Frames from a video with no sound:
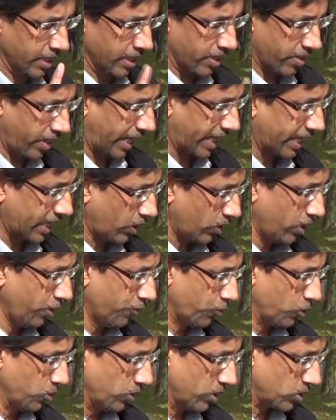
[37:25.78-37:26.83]
right, now
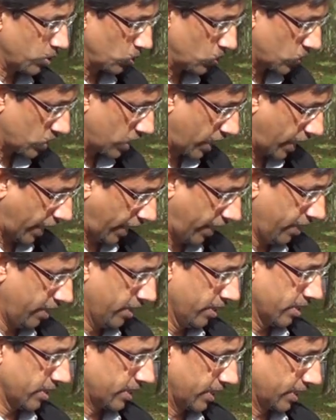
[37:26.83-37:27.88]
if we were to say
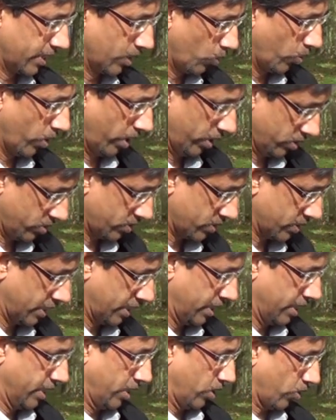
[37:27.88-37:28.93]
that there was,
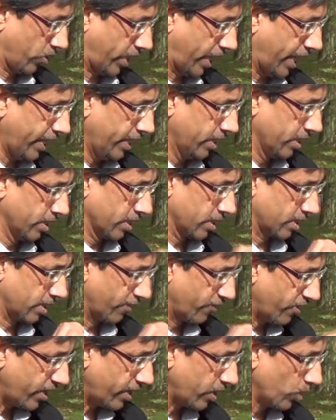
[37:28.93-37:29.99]
okay, the
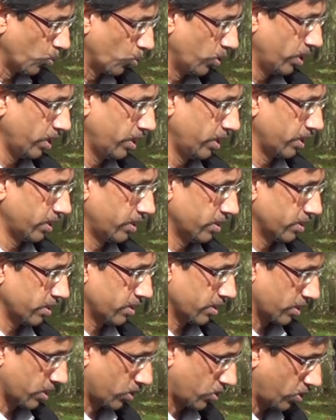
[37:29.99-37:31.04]
very word
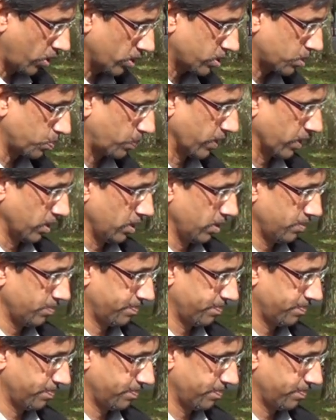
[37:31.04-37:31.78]
gospel,